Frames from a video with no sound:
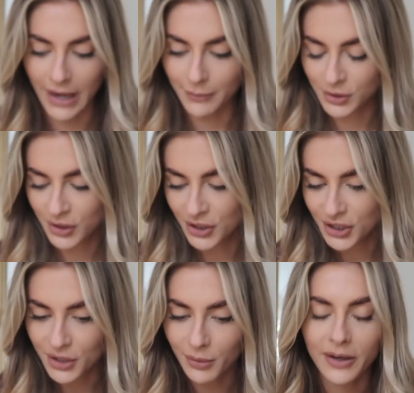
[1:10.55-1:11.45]
I'm just going to
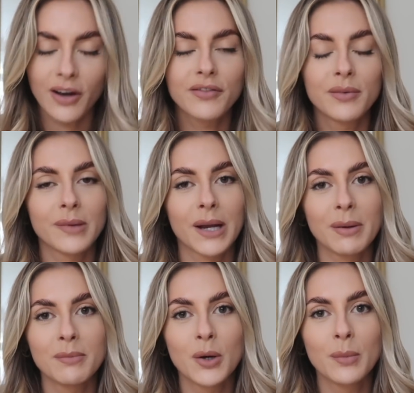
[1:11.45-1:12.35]
show you what I got from like
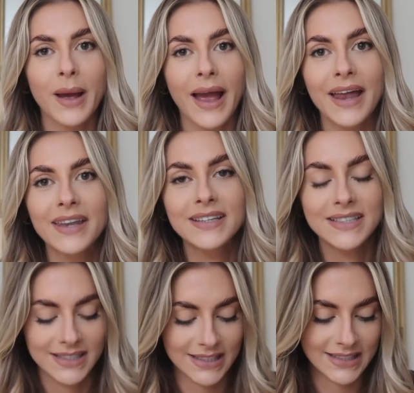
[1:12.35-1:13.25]
my mum
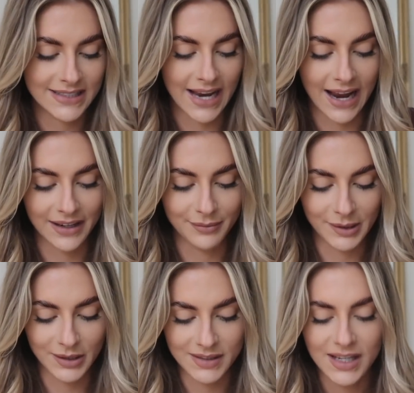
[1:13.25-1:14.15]
and Dan,
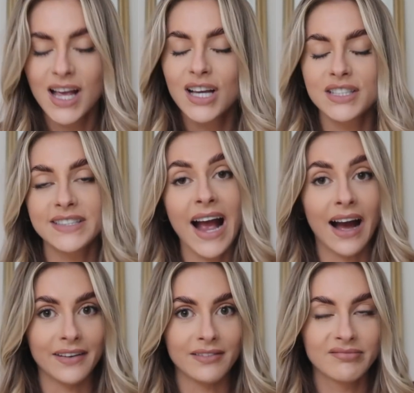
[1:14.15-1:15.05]
because
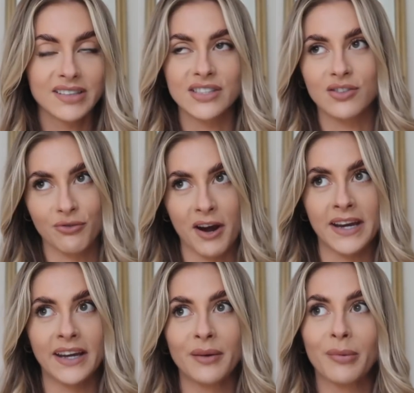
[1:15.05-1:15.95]
Dan is
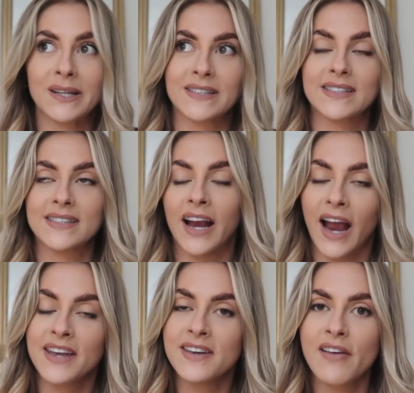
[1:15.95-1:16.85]
great at presents. Like,
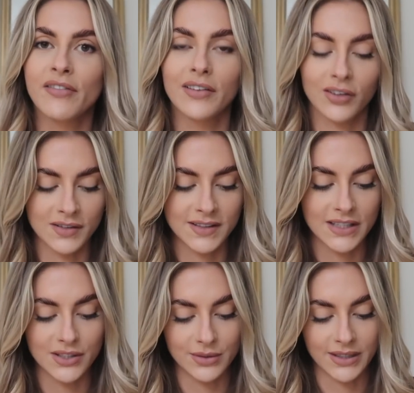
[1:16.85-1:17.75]
I never have
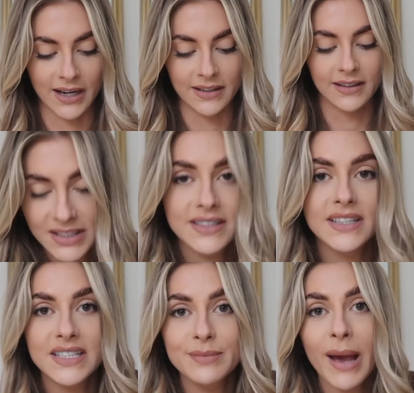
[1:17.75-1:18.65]
concerns with Dan.
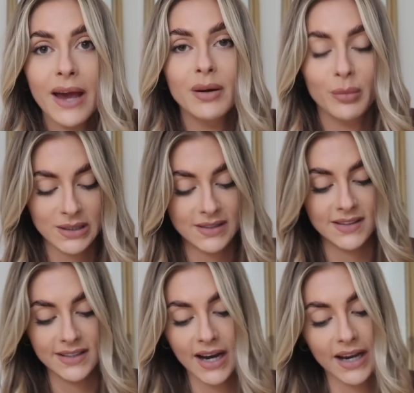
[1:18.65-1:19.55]
He's better at
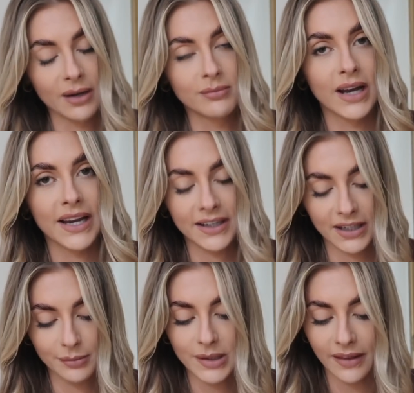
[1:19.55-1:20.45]
presents than I am, I can
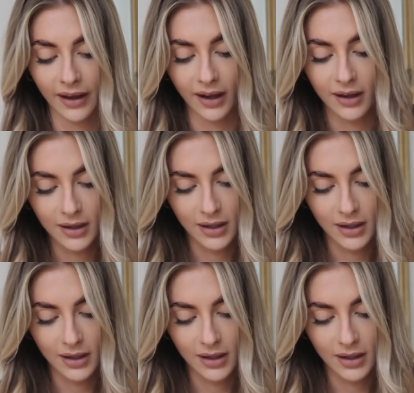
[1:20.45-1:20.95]
admit that.